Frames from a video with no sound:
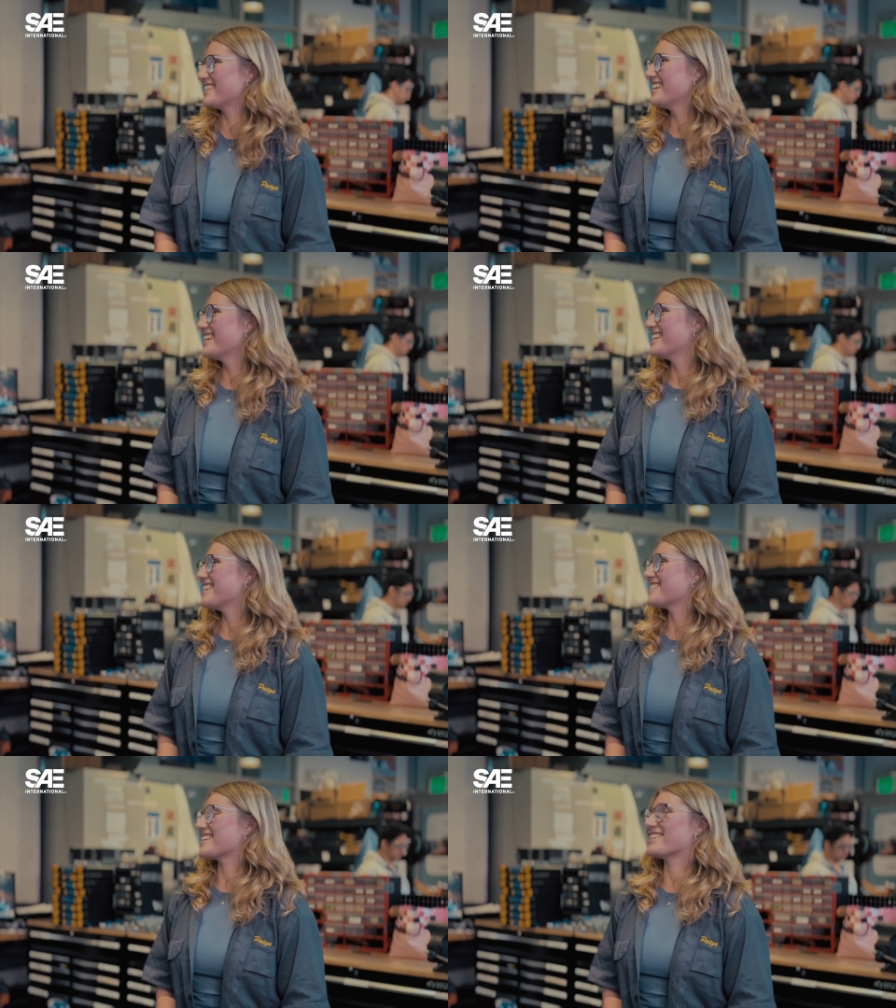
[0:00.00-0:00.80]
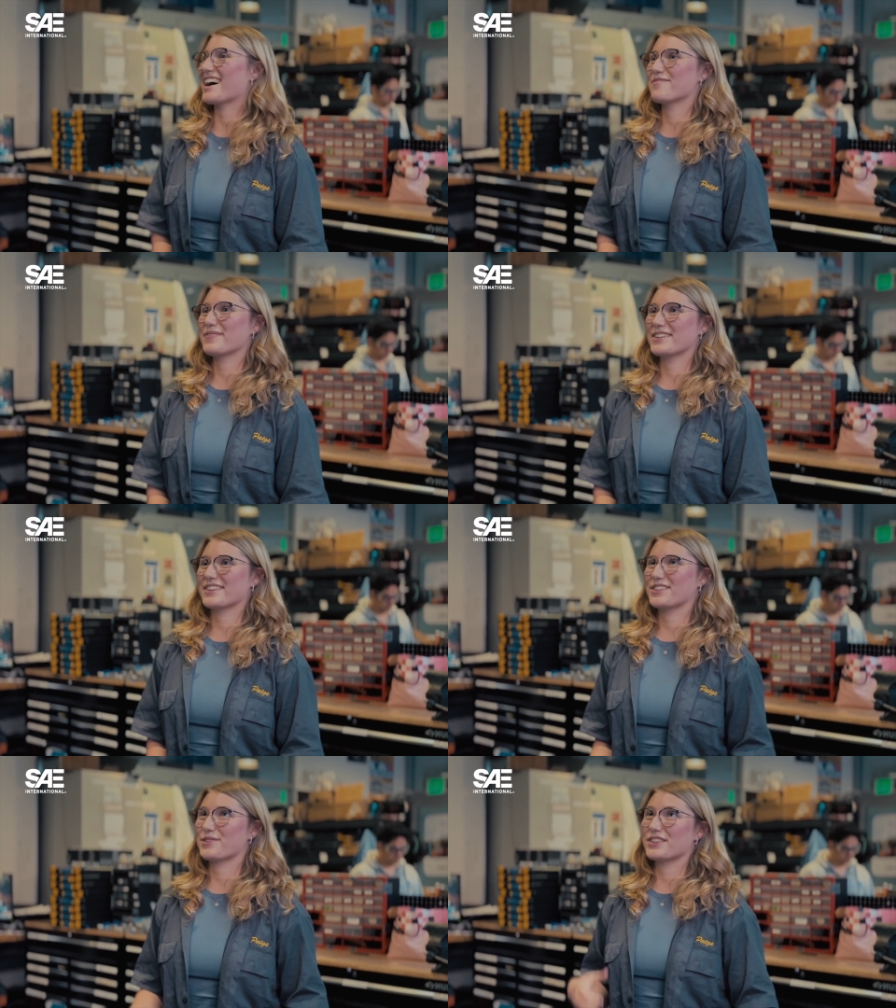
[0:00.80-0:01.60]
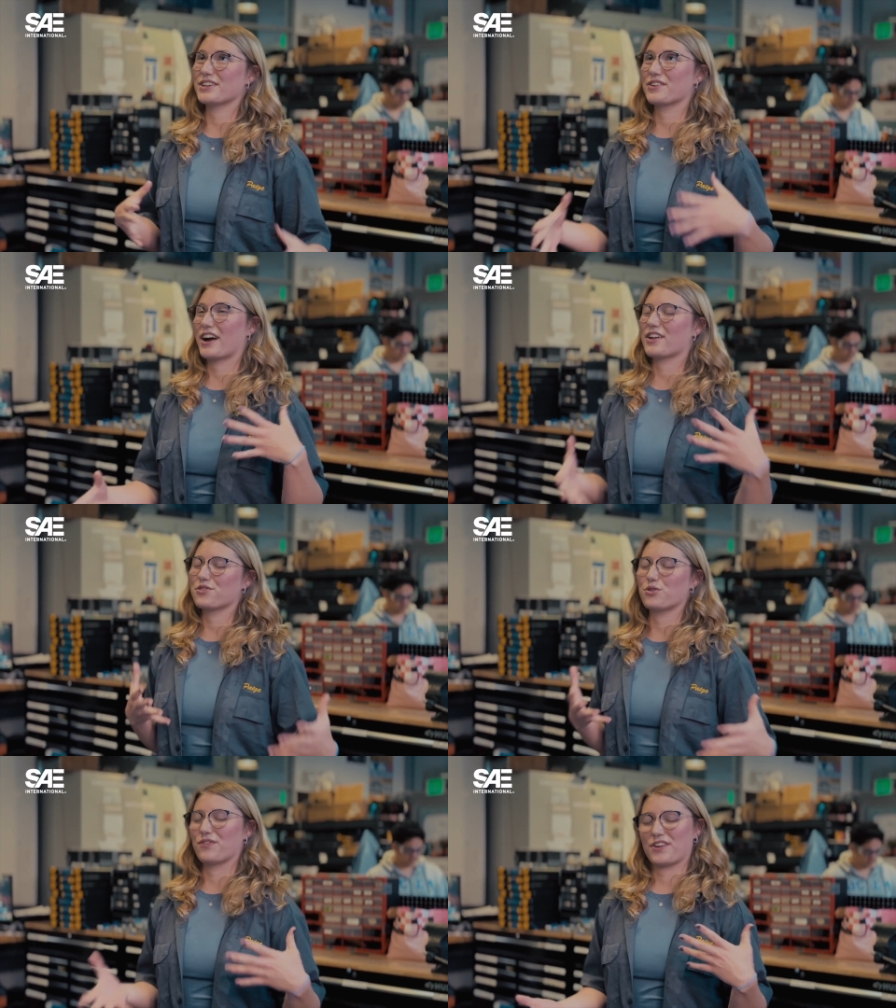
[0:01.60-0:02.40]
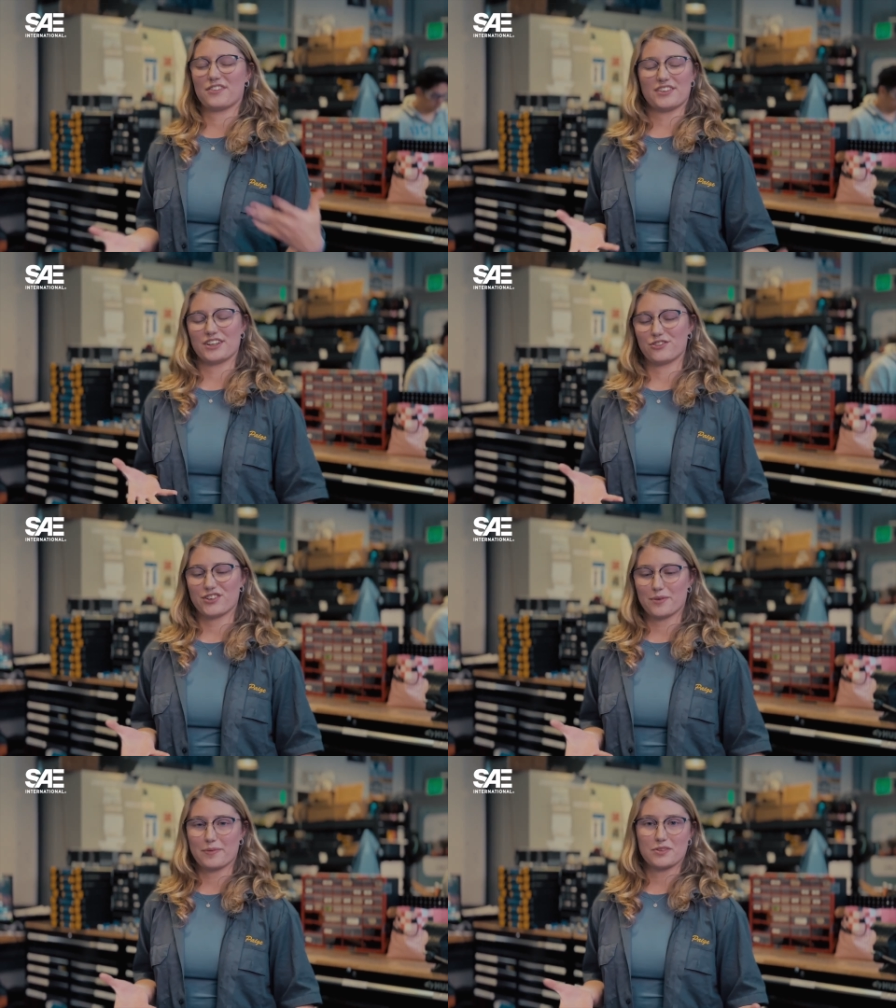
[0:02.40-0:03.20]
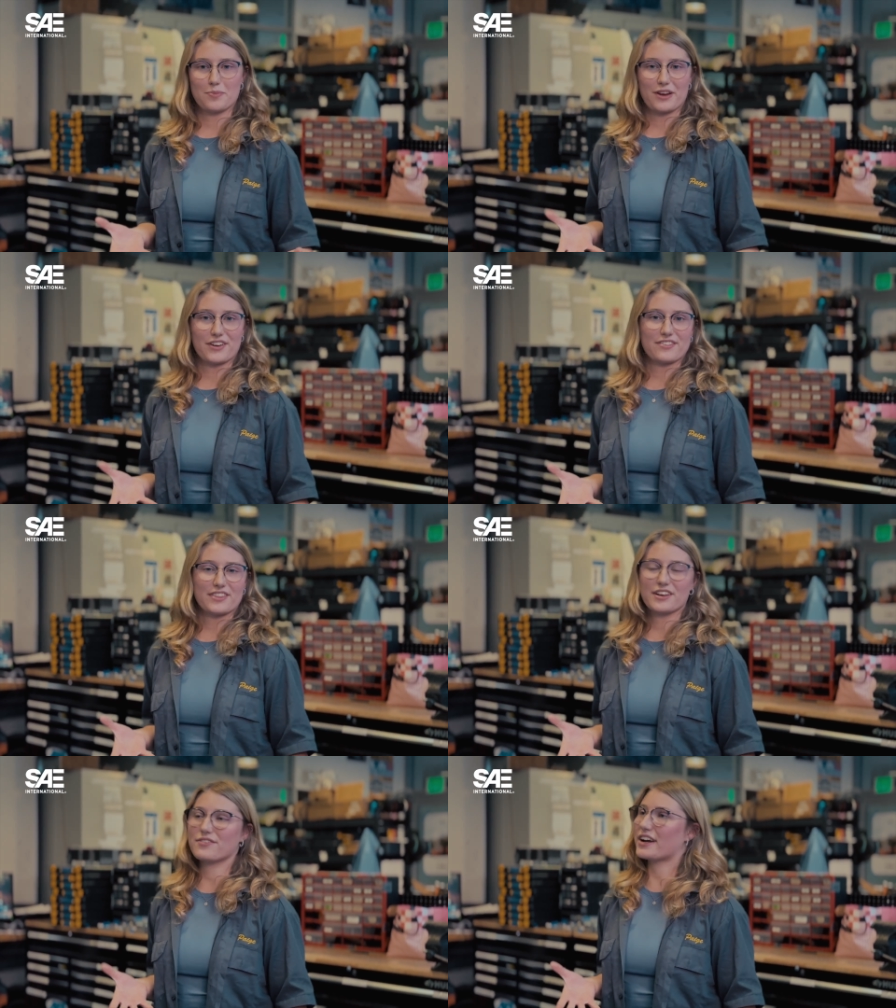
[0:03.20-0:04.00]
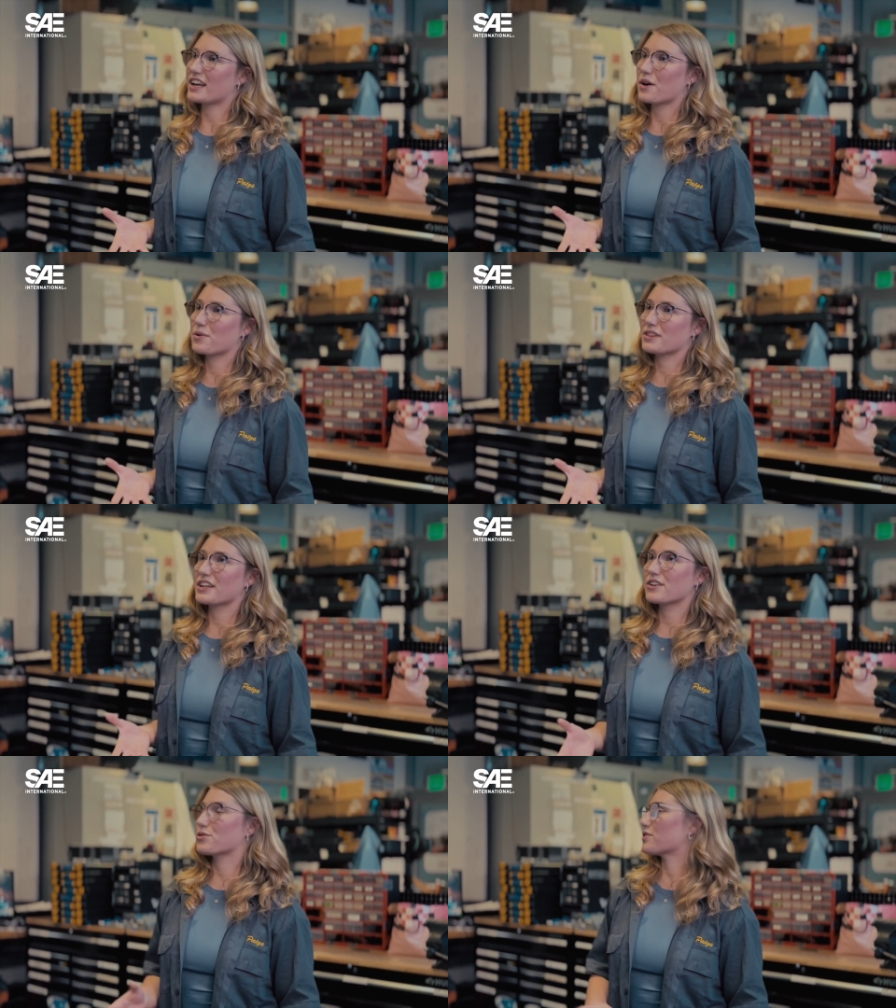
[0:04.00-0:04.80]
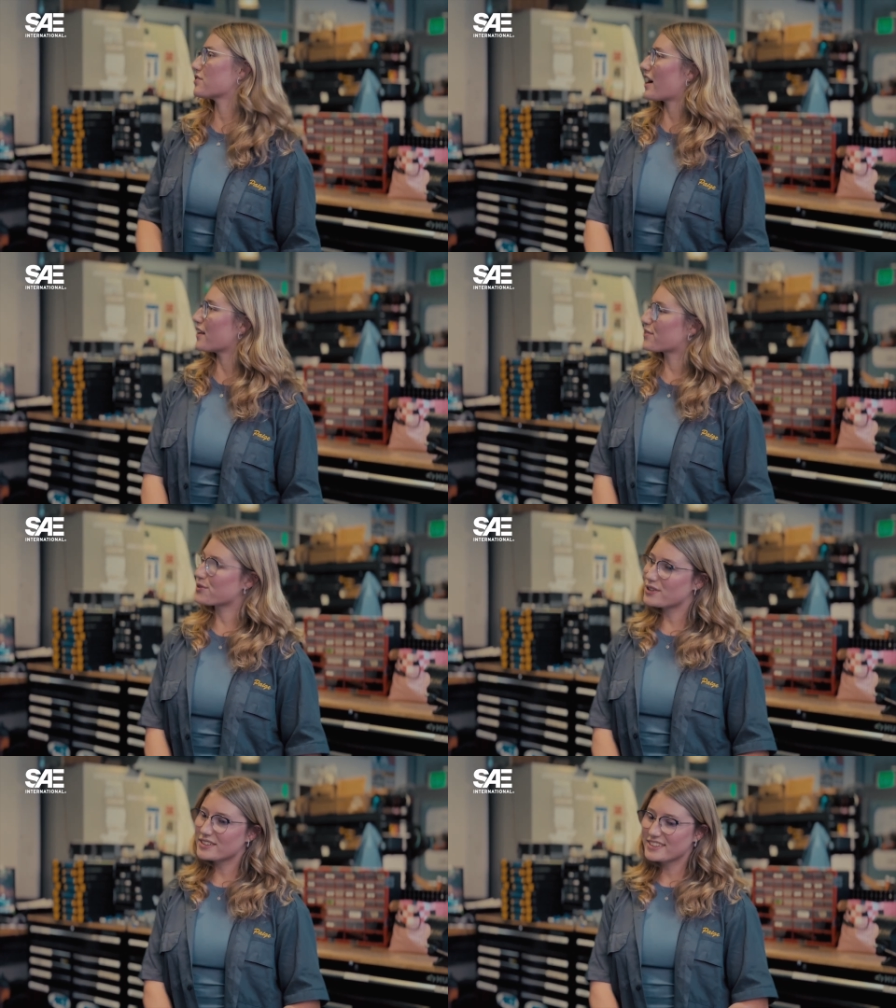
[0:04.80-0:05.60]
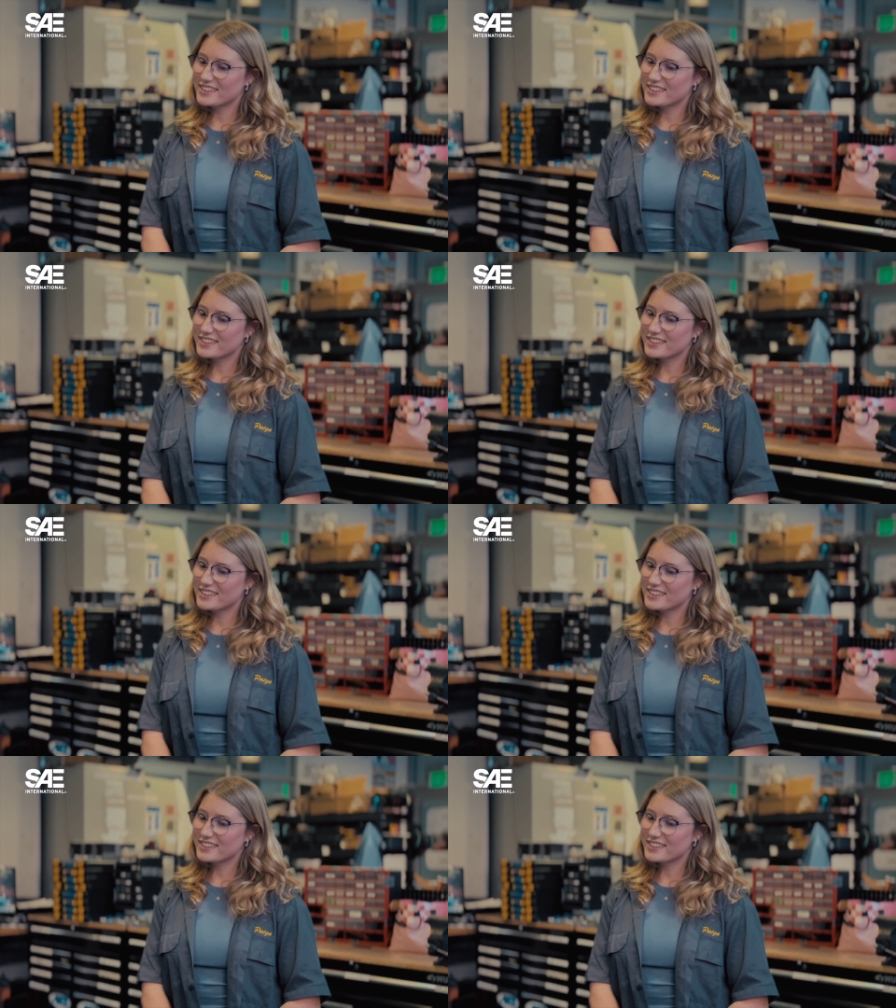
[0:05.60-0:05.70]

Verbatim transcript: Okay. So I've been doing the grad school versus industry debate recently. Right now we're leaning towards grad school.